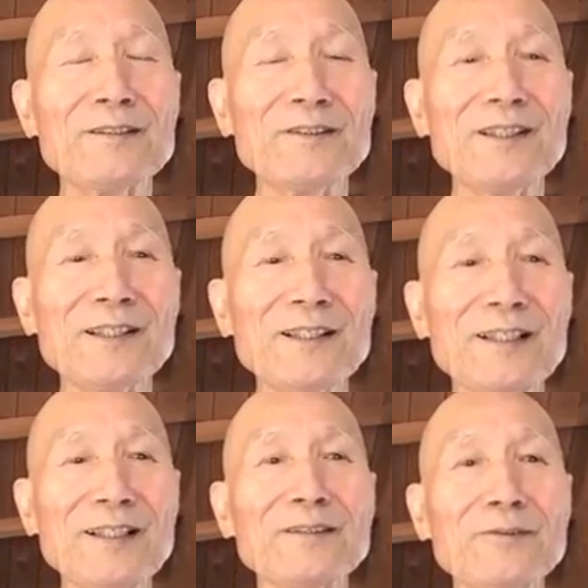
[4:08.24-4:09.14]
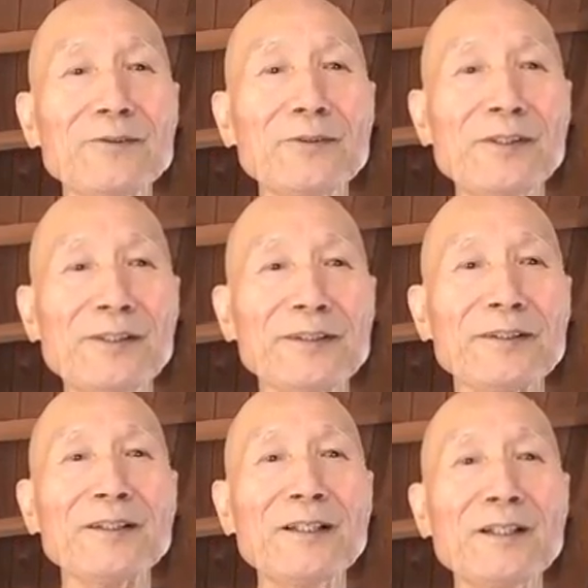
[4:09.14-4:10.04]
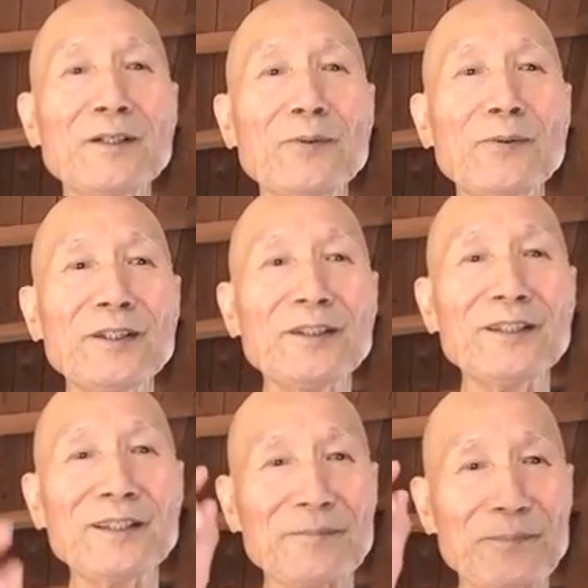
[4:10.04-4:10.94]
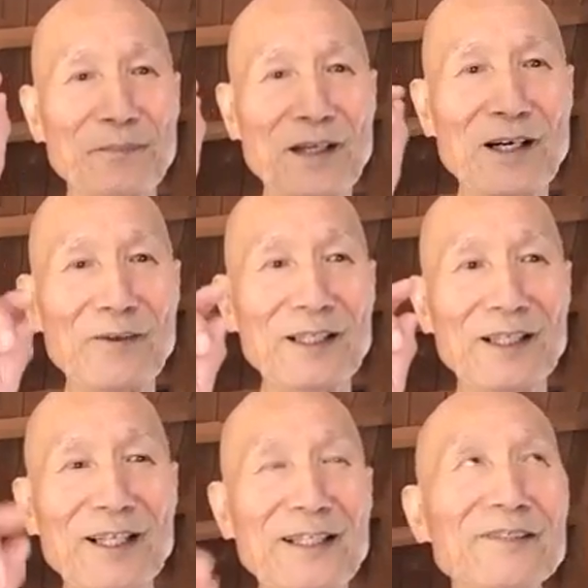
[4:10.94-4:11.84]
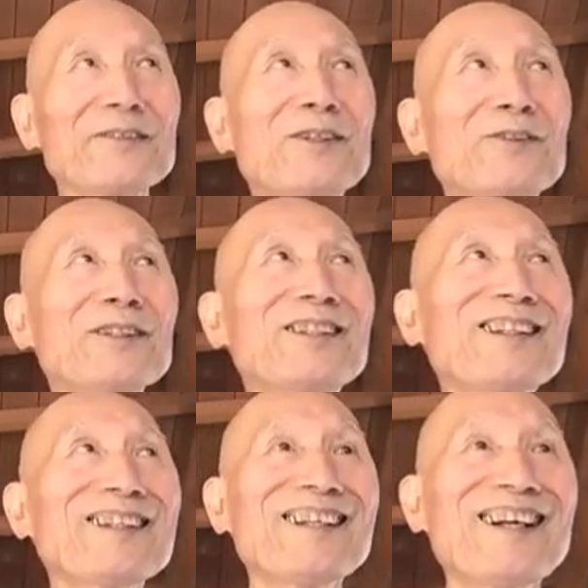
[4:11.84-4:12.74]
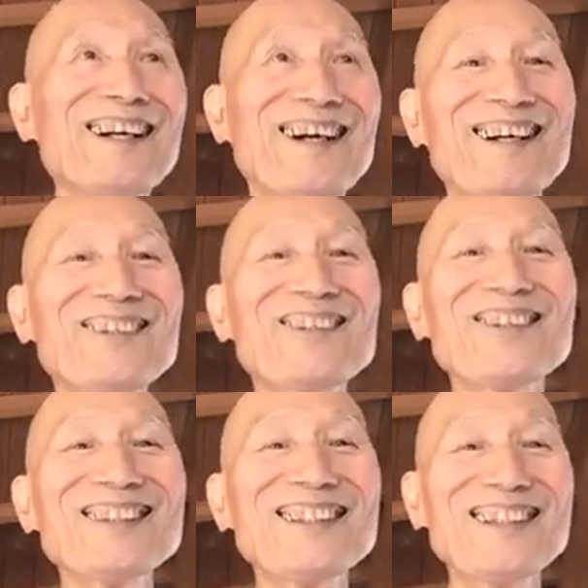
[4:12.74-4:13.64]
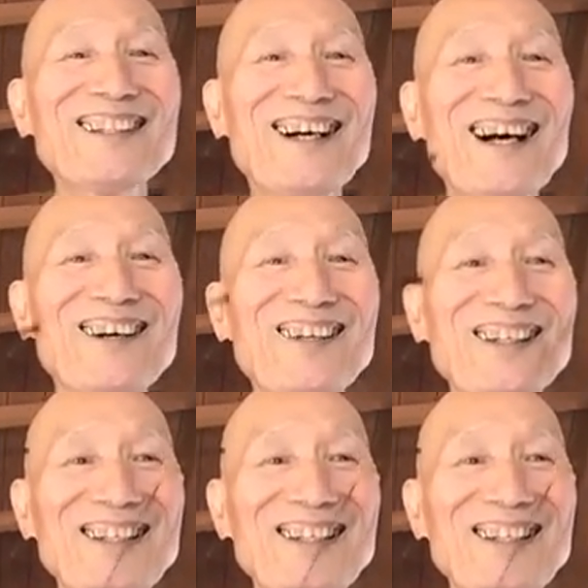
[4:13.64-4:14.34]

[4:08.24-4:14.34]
realize who we are within our life, within our